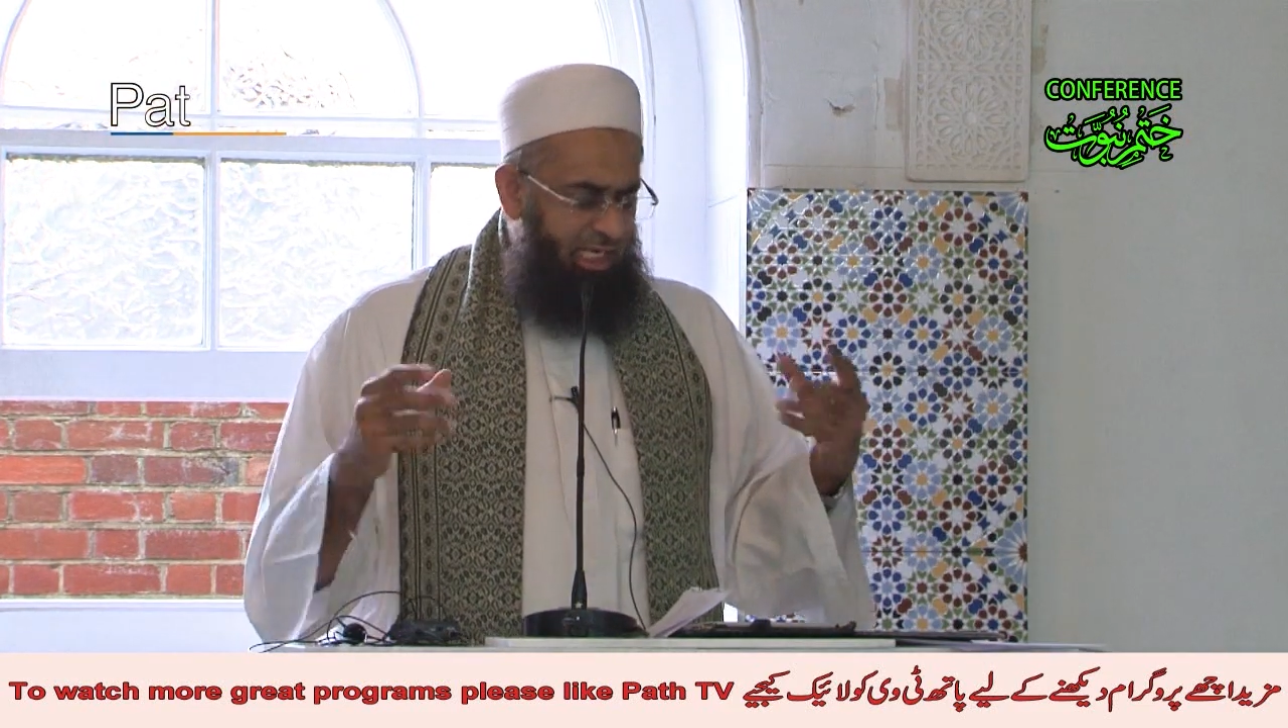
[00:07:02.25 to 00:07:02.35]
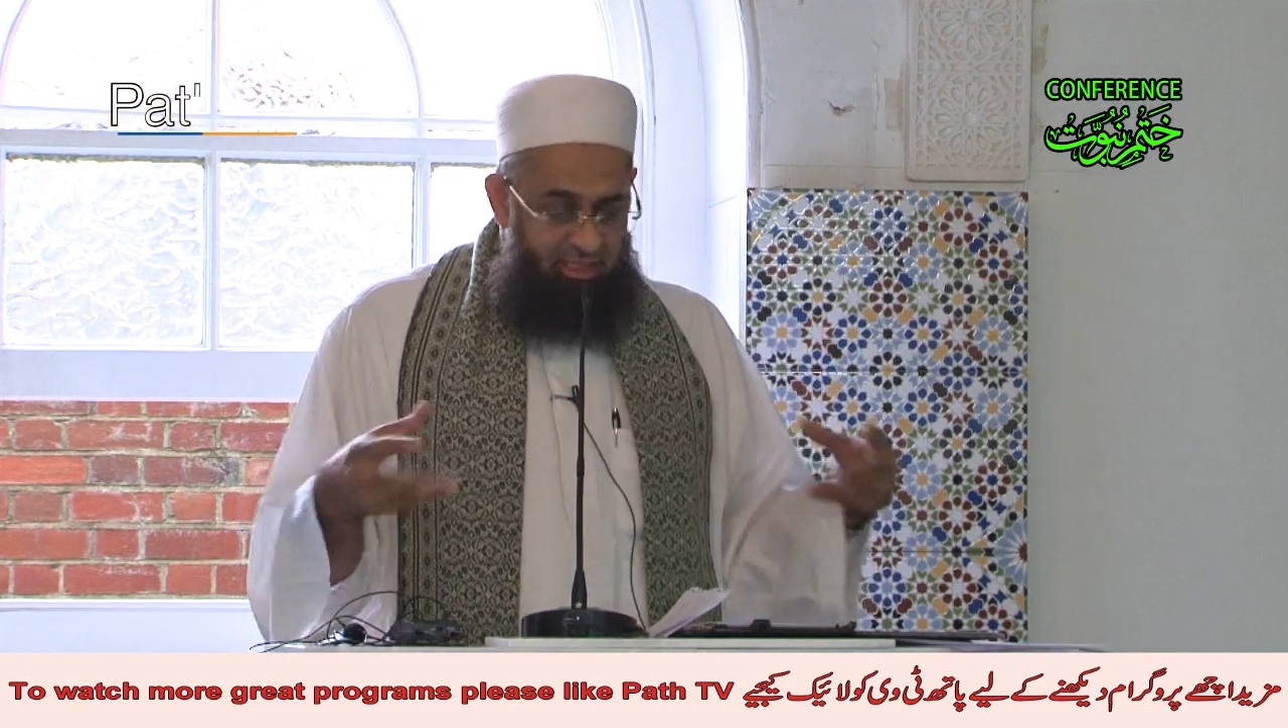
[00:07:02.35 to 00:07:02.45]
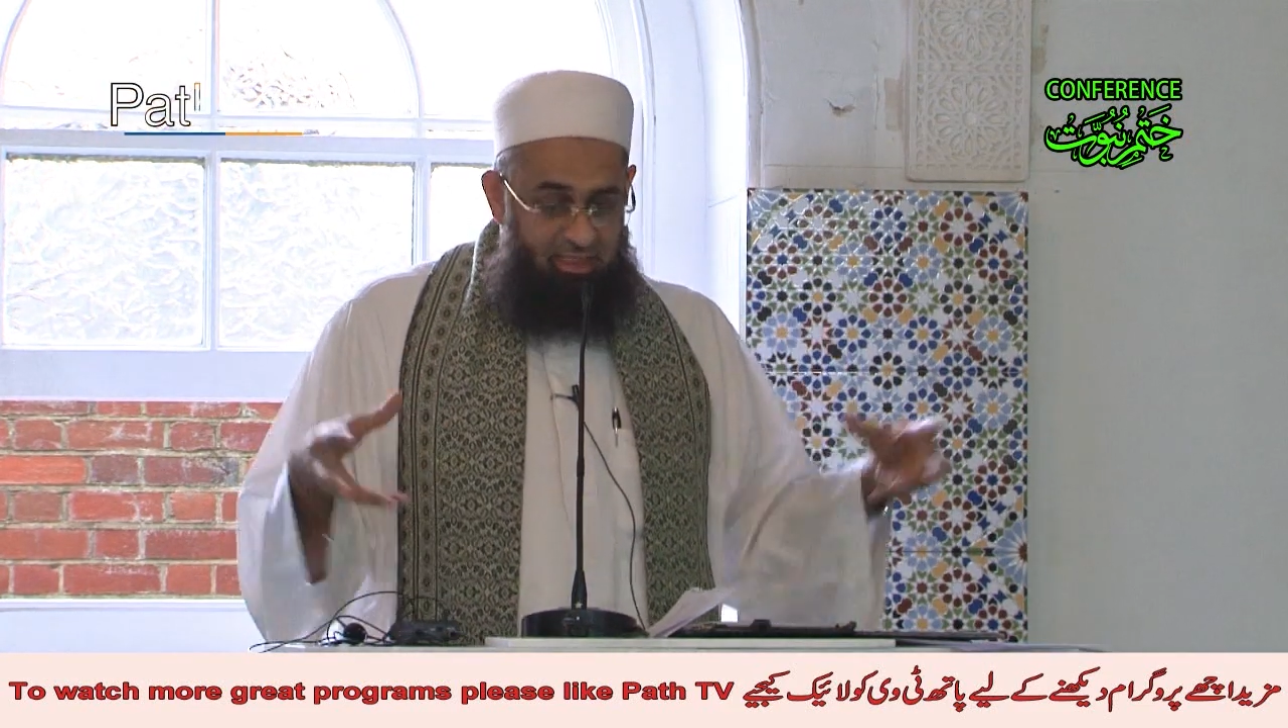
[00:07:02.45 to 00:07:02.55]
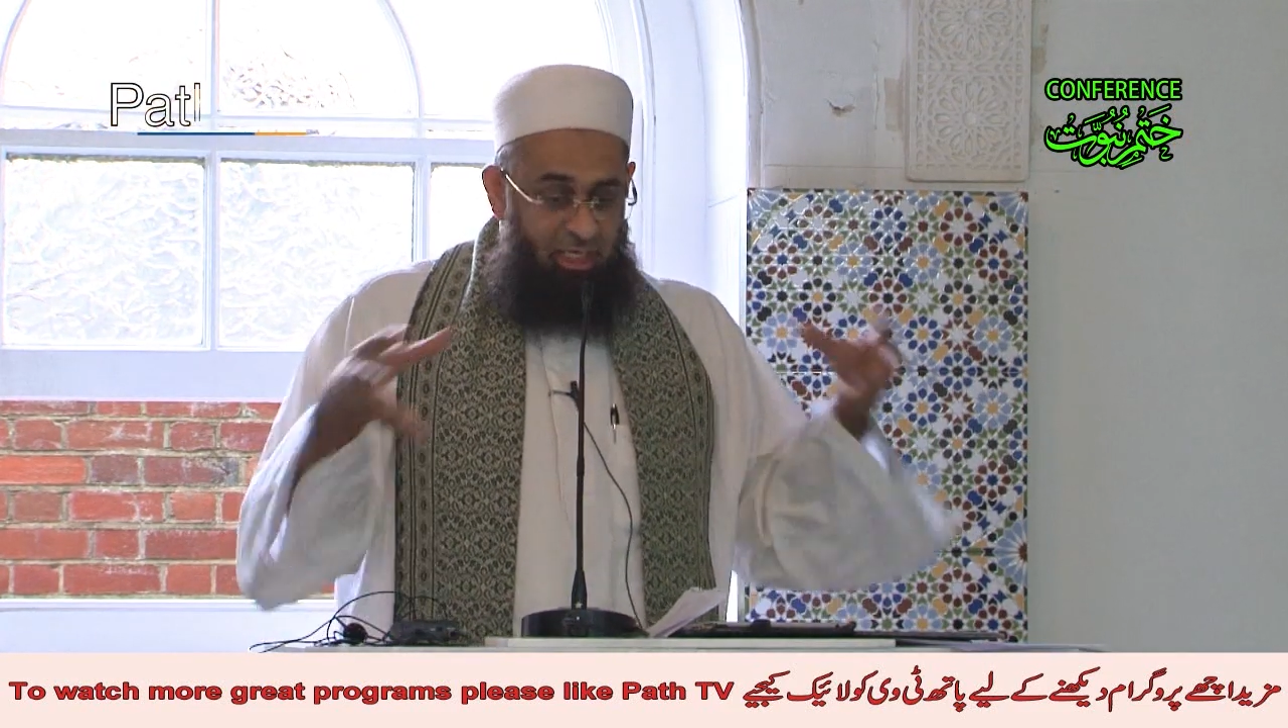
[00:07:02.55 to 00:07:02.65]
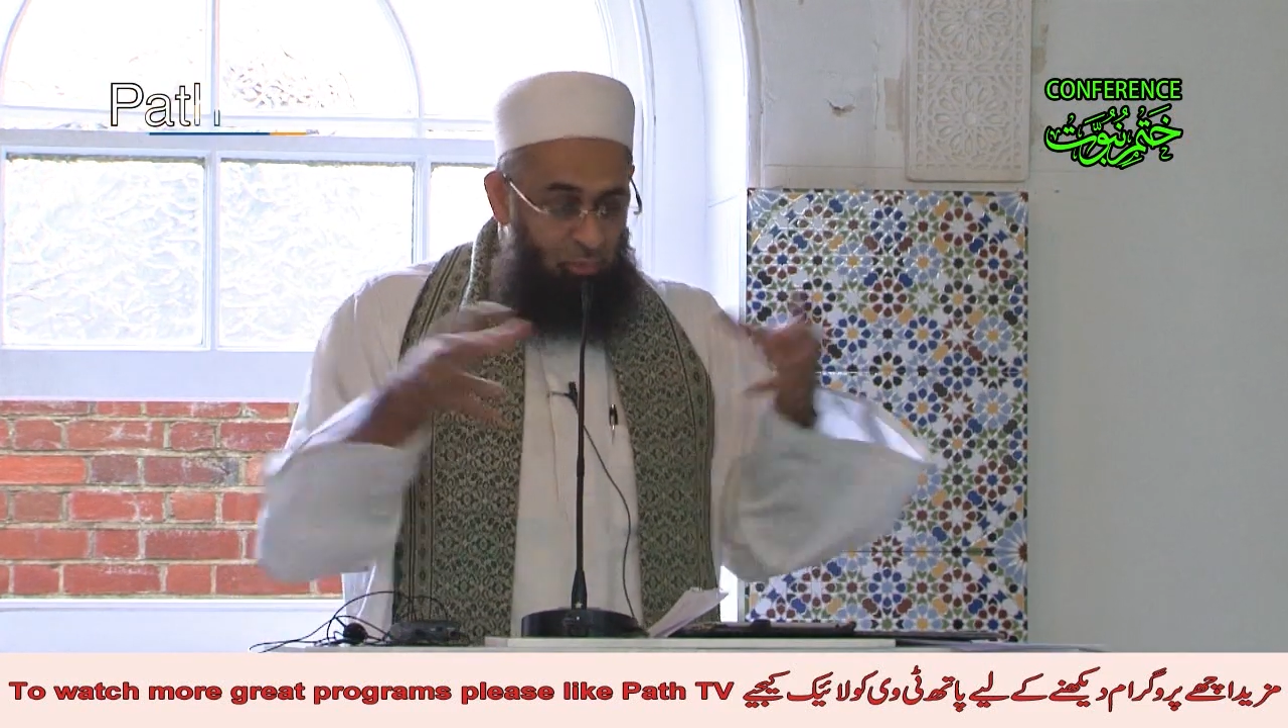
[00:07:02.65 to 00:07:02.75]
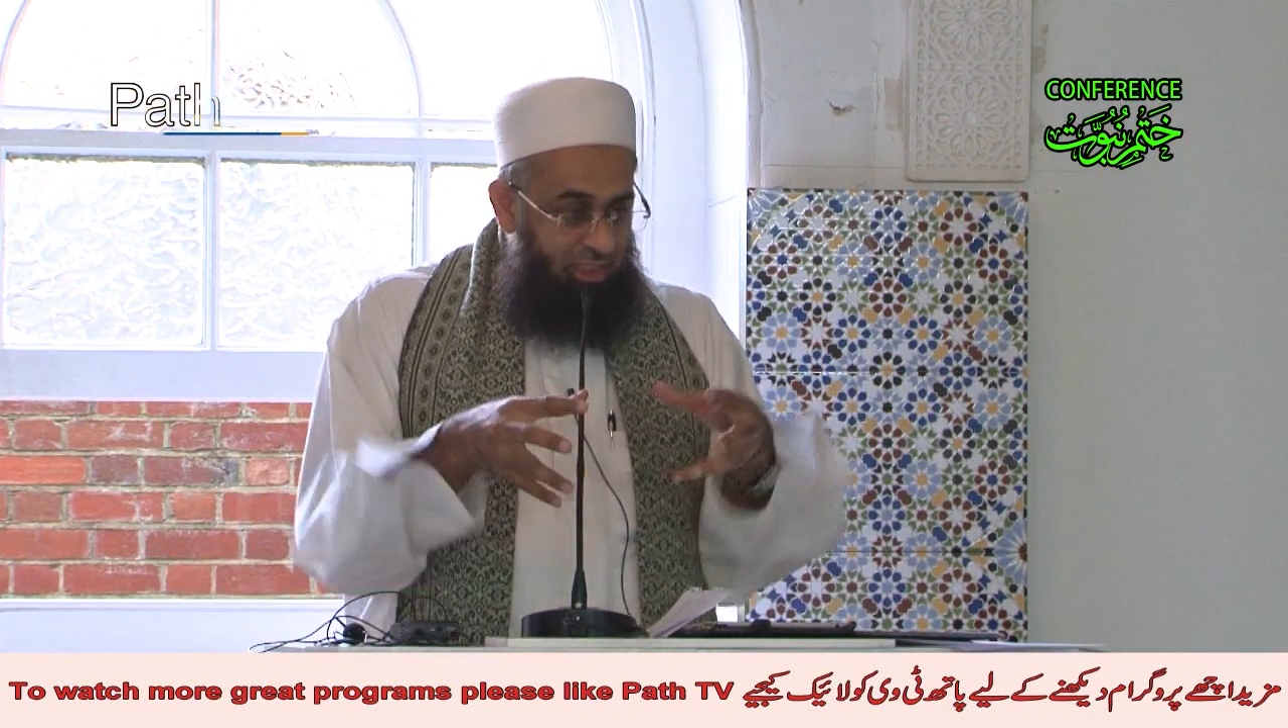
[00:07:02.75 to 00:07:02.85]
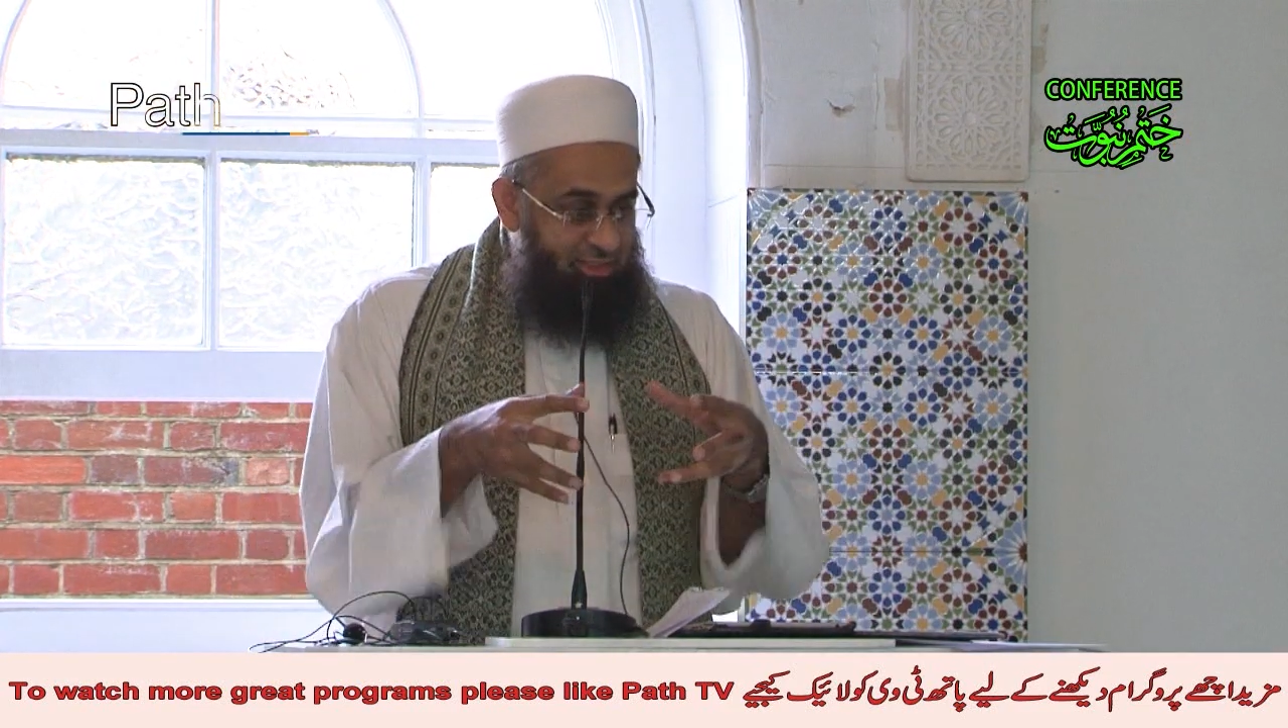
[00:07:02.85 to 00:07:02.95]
and they will